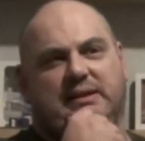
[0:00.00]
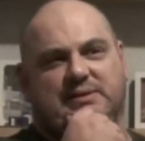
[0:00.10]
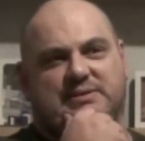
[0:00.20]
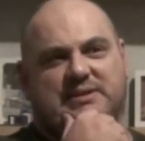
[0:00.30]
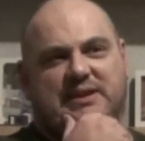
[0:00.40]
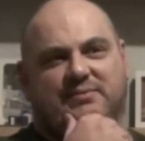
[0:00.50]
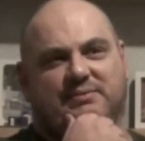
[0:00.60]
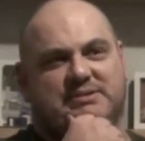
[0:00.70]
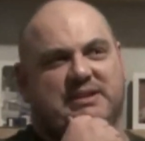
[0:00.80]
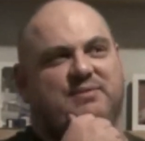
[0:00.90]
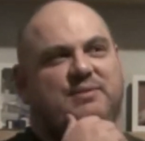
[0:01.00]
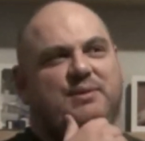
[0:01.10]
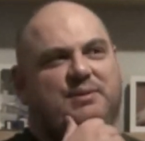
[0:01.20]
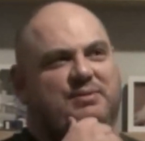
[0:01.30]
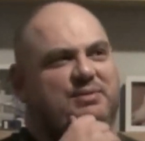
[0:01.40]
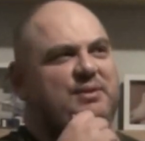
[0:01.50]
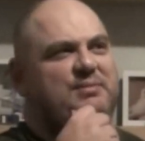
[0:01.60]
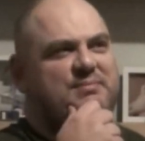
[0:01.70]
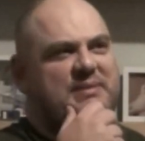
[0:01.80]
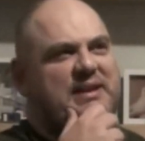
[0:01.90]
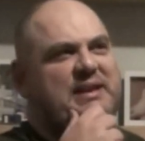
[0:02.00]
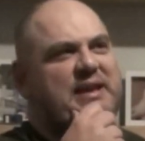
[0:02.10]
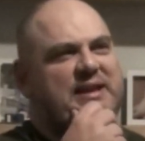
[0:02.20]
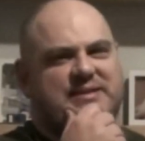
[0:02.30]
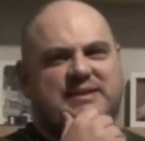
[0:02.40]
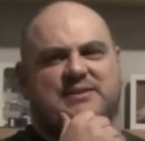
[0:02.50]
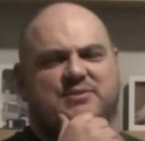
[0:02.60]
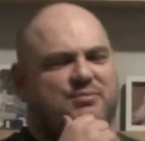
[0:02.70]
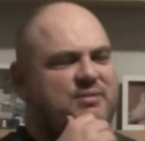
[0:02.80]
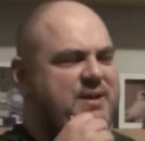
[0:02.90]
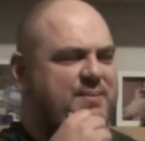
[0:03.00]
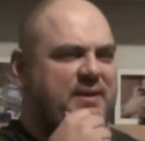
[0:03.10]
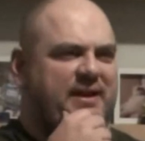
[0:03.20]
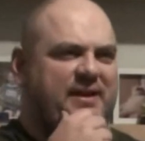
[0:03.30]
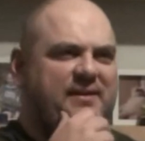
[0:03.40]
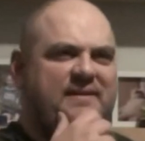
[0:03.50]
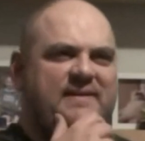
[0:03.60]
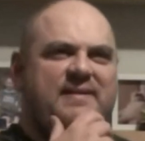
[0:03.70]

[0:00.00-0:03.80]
You know, Steve Lukather in the 80s, great player